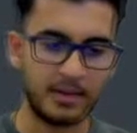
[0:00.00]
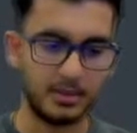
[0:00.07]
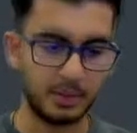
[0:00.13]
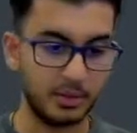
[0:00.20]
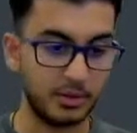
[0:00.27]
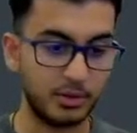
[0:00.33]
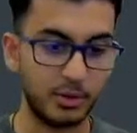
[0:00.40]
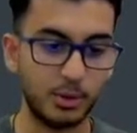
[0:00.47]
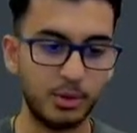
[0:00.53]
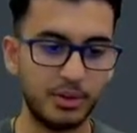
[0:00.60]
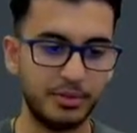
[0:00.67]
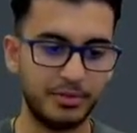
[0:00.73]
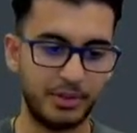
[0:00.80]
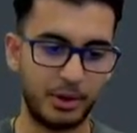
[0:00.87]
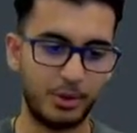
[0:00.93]
So
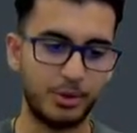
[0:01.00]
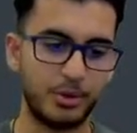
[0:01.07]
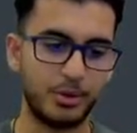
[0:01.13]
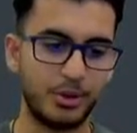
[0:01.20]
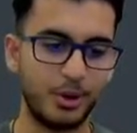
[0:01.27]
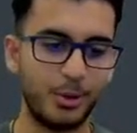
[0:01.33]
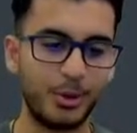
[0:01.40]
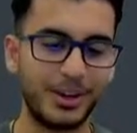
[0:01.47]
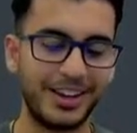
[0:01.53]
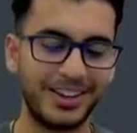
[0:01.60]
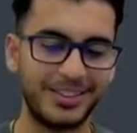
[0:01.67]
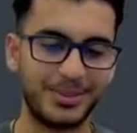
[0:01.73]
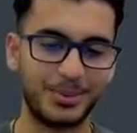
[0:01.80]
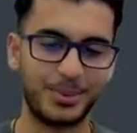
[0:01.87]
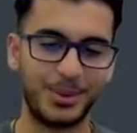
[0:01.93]
if our
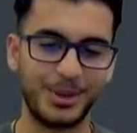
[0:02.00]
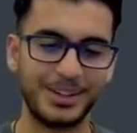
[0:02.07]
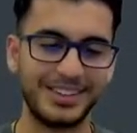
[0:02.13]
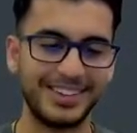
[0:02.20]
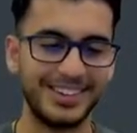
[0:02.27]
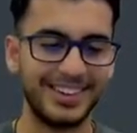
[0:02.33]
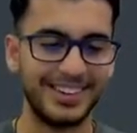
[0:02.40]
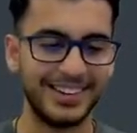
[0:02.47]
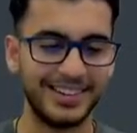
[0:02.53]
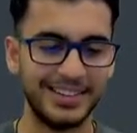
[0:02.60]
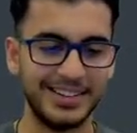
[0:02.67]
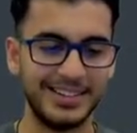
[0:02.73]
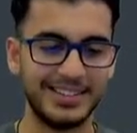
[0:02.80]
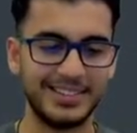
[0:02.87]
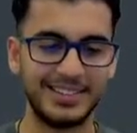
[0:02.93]
lowercase word
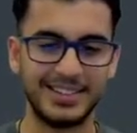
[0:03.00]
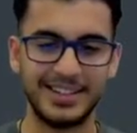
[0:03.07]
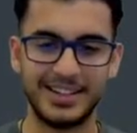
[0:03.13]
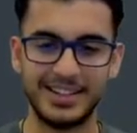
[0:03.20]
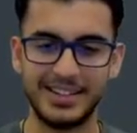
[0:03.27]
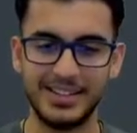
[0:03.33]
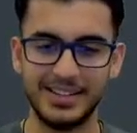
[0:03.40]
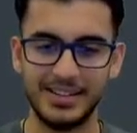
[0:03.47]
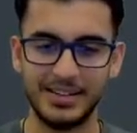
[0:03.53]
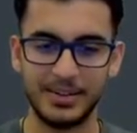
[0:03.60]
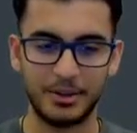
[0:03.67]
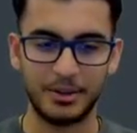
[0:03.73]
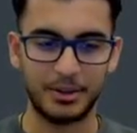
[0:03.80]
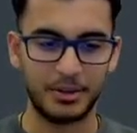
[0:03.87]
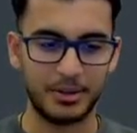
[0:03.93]
is in
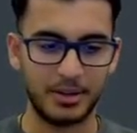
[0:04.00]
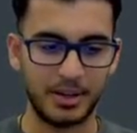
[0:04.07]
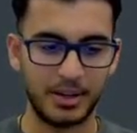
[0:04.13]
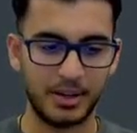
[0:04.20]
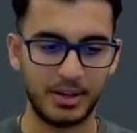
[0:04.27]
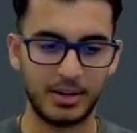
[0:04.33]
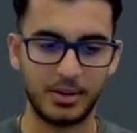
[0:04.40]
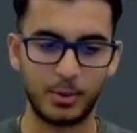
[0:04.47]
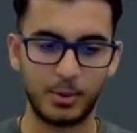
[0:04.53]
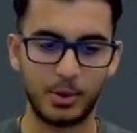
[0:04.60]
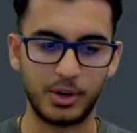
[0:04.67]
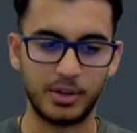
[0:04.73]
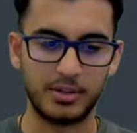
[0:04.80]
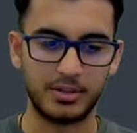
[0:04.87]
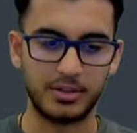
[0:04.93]

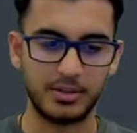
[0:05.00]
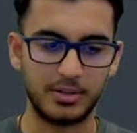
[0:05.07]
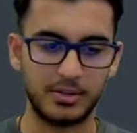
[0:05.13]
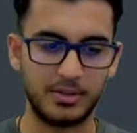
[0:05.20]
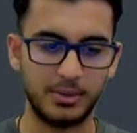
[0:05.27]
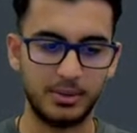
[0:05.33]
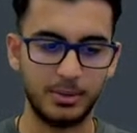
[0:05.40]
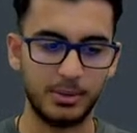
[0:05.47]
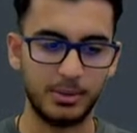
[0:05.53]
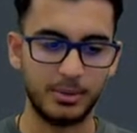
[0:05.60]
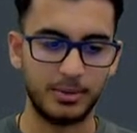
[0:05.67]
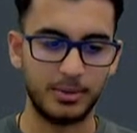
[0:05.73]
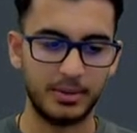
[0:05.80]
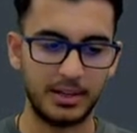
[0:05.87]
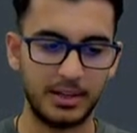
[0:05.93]
word to
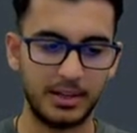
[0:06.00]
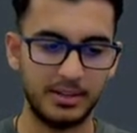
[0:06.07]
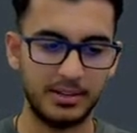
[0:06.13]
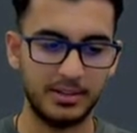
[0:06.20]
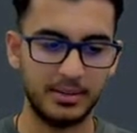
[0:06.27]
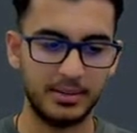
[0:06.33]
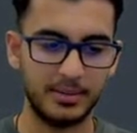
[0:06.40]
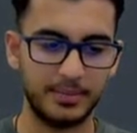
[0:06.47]
int